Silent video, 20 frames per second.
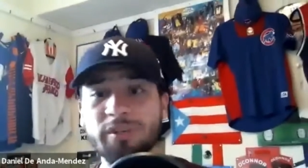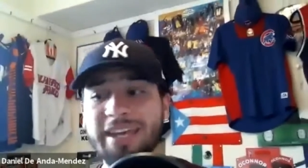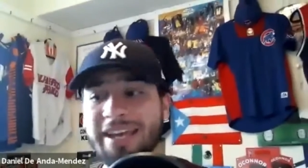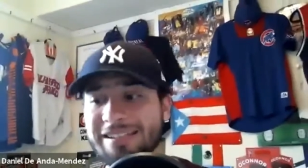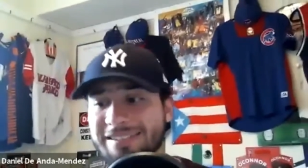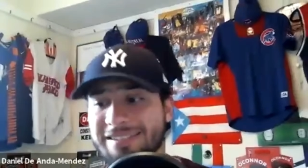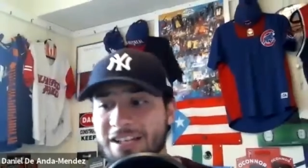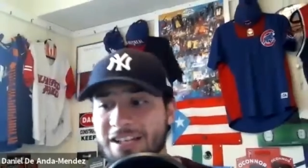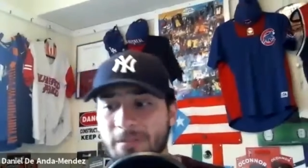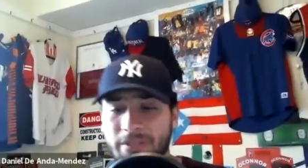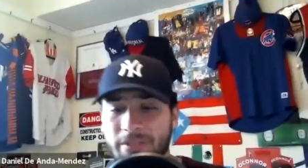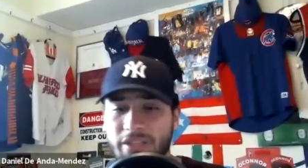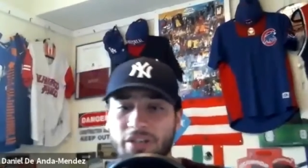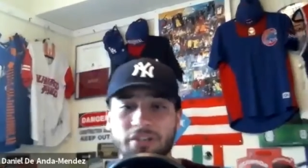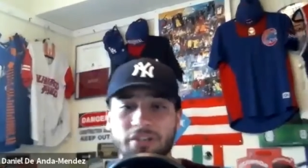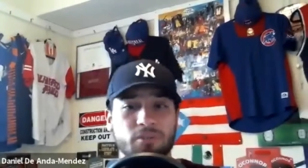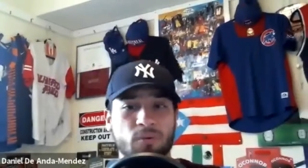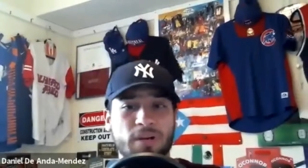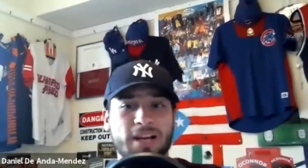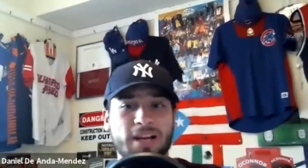You can't tell me
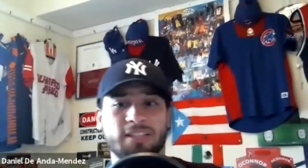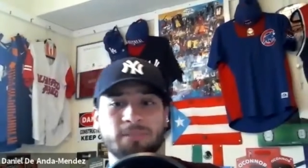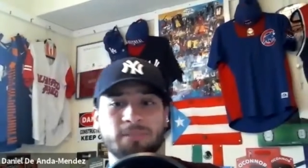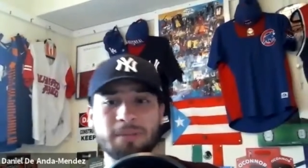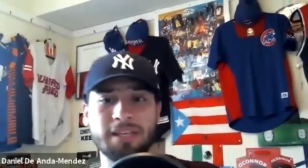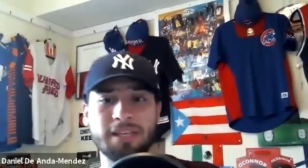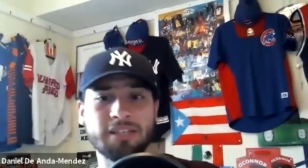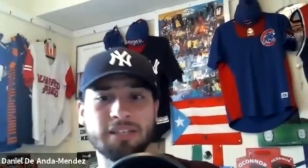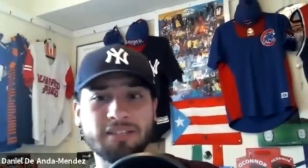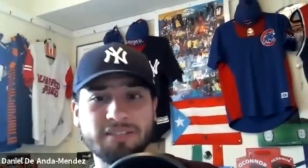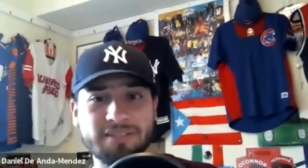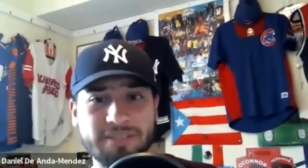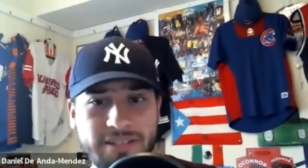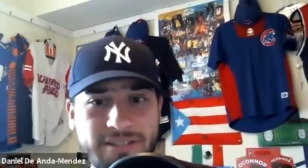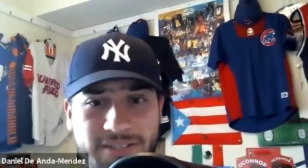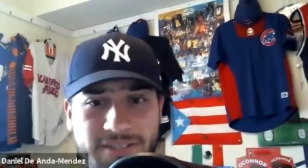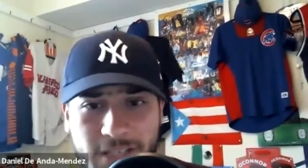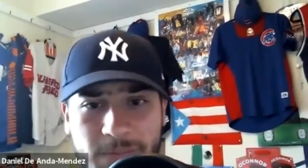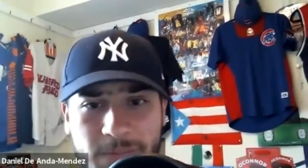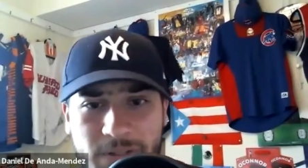otherwise, man. Because
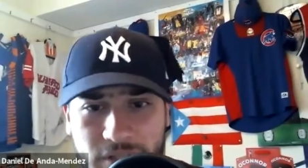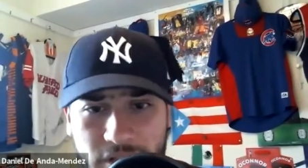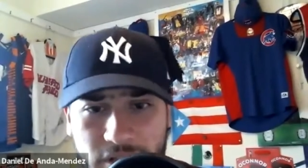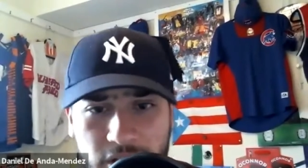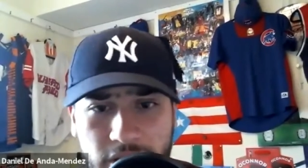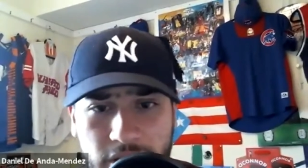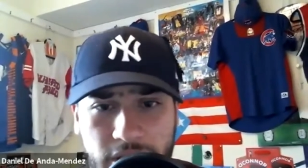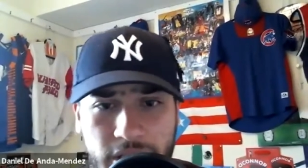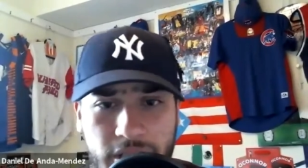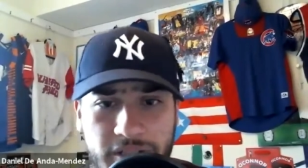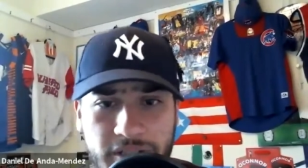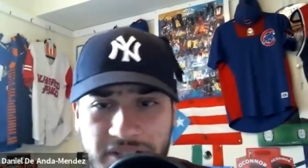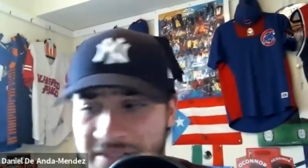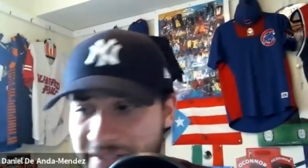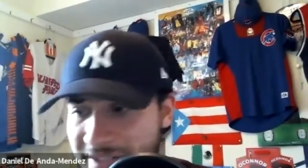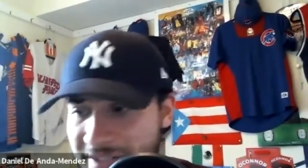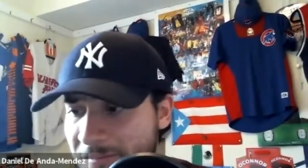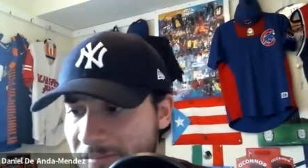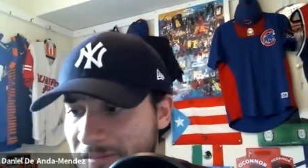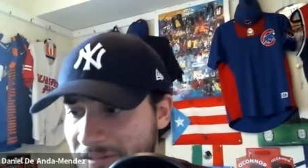this team is good. This
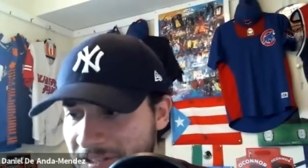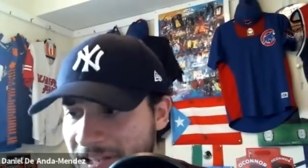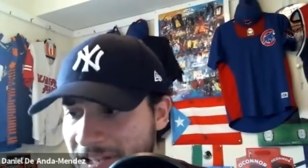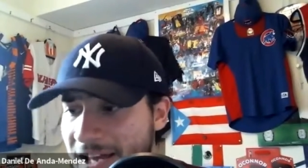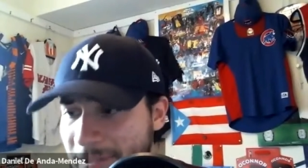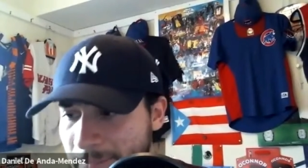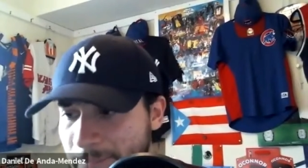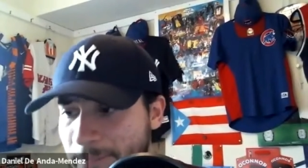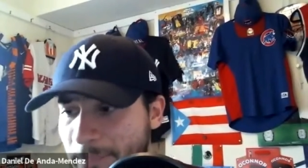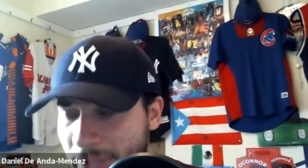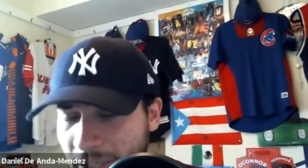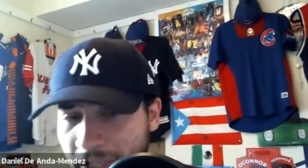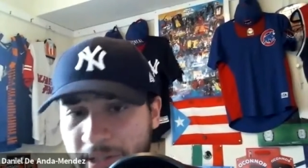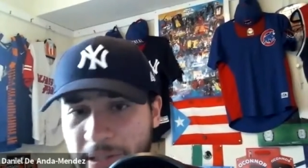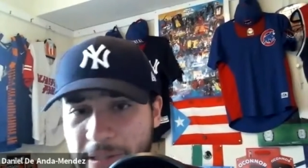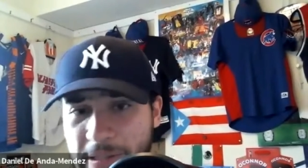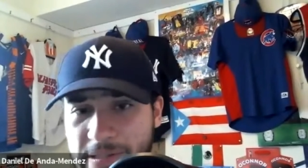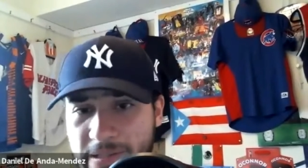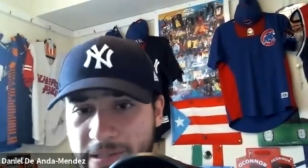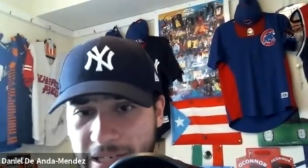team's got
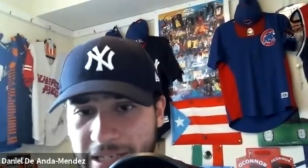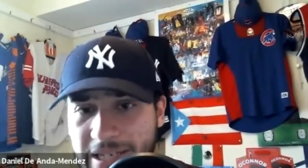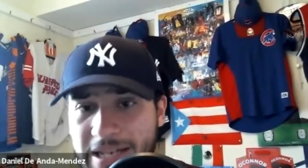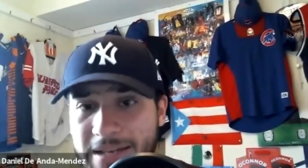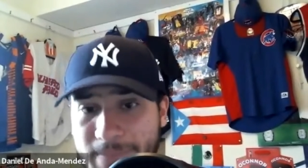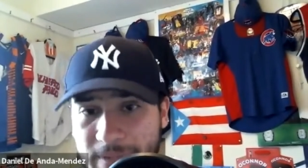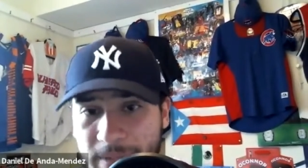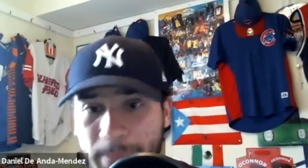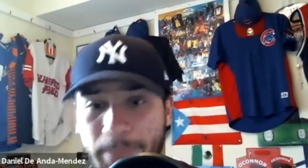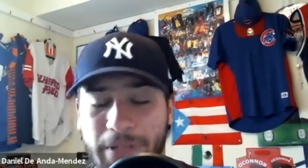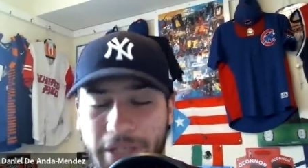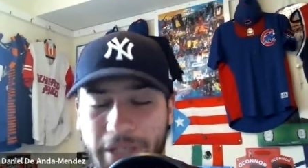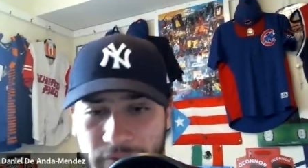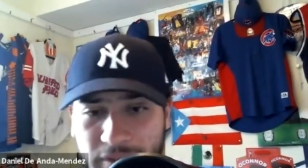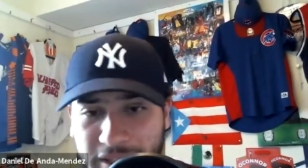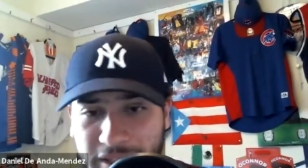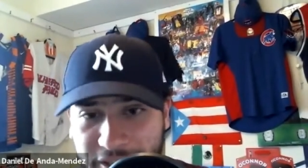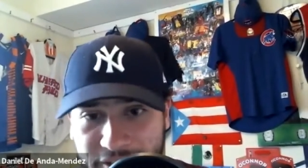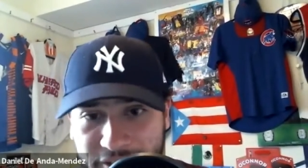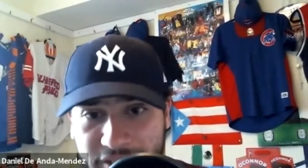players. They got the player
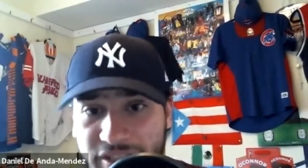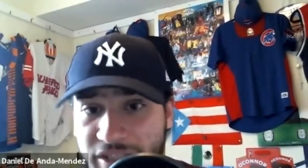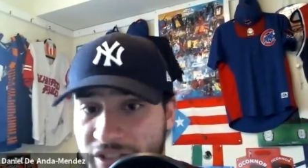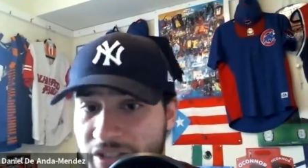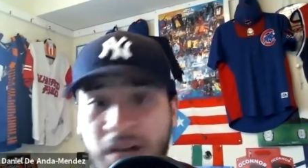recognition.